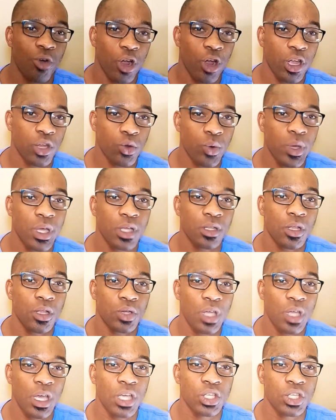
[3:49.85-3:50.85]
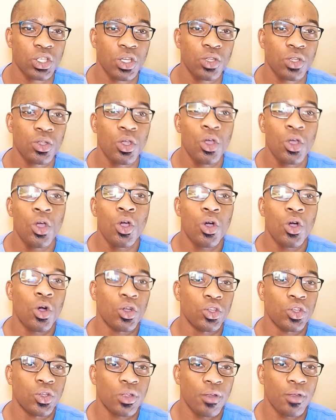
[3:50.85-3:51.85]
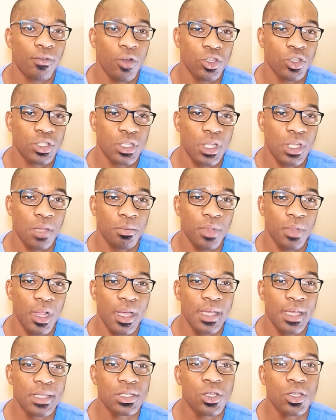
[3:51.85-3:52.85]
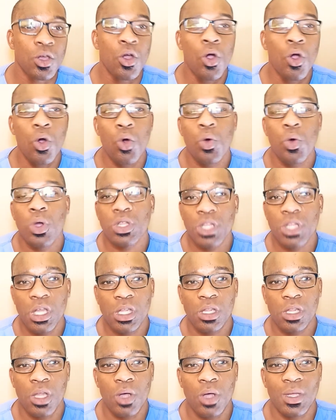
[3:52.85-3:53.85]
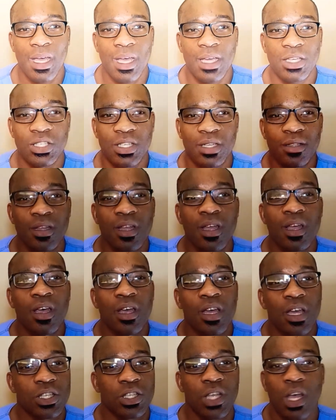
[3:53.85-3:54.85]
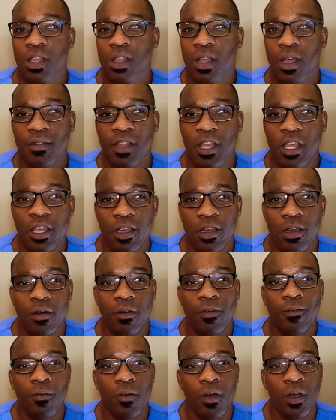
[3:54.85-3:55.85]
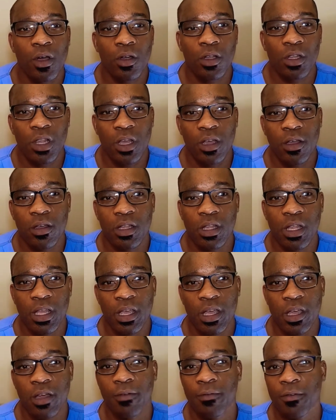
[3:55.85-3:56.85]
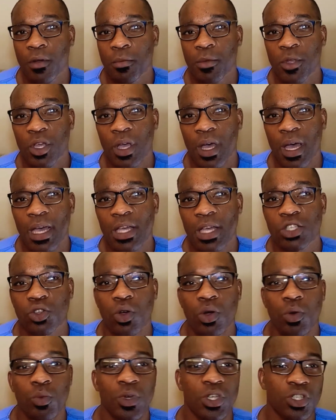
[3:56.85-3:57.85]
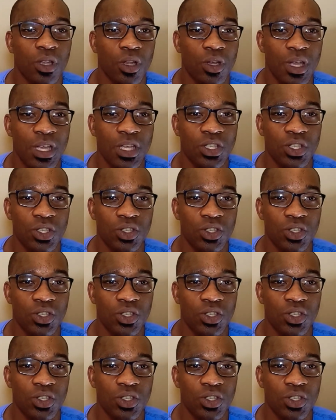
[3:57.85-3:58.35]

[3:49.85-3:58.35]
Creek location or University Place or another location because I'd love to hear from to hear from you guys on which locations you